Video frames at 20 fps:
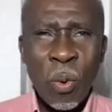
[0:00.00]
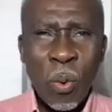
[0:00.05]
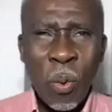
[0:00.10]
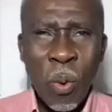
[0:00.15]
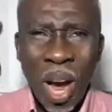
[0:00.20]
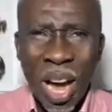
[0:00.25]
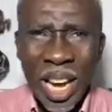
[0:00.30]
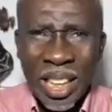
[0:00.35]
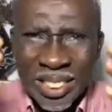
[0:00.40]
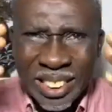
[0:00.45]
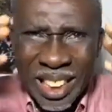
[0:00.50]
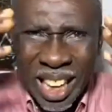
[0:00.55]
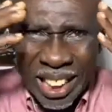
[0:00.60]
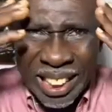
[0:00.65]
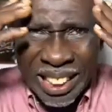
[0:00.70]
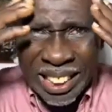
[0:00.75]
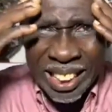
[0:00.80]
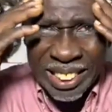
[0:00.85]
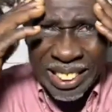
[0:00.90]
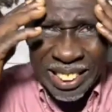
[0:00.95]
who has
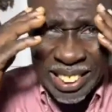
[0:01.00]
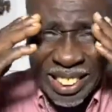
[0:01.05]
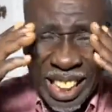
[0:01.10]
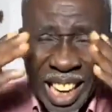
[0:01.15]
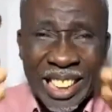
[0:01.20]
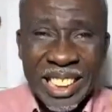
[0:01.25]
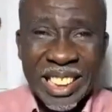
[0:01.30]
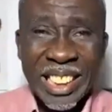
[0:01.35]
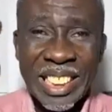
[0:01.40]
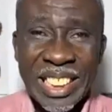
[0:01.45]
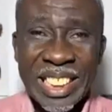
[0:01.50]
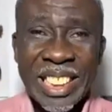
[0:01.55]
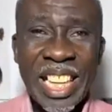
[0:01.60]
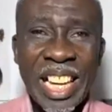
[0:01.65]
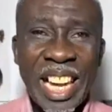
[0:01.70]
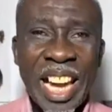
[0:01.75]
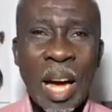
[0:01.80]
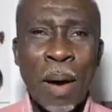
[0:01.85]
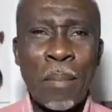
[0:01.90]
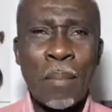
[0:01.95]
understanding
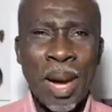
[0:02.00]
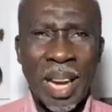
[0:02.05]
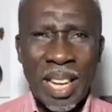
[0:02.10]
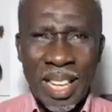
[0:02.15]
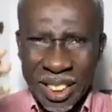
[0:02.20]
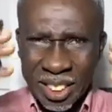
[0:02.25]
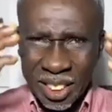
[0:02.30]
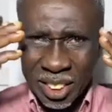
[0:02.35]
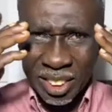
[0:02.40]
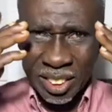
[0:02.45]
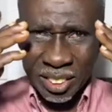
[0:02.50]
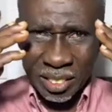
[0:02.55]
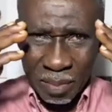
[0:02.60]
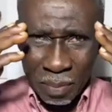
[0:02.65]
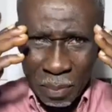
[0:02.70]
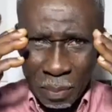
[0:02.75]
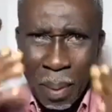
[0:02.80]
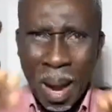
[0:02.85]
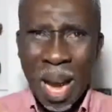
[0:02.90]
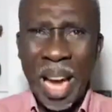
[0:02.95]
about his
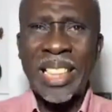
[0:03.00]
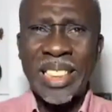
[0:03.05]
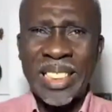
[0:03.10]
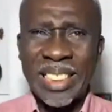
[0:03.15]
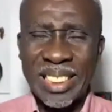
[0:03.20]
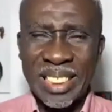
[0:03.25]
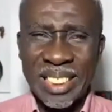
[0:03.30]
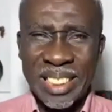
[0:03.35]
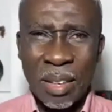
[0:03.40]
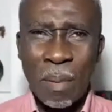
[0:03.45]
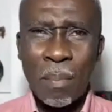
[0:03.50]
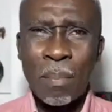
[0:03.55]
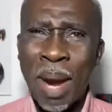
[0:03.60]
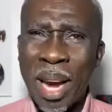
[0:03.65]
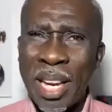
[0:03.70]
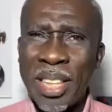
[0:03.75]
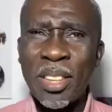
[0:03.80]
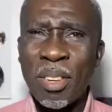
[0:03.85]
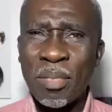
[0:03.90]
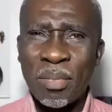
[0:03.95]
mind, the
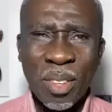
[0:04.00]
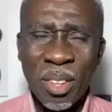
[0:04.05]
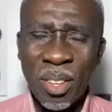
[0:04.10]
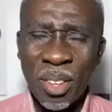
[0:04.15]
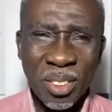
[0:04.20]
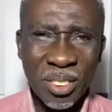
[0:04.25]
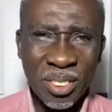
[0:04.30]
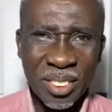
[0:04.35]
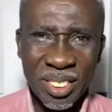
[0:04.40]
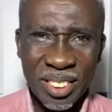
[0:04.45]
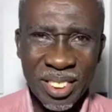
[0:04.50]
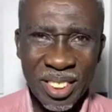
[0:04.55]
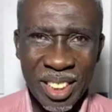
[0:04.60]
mind of God.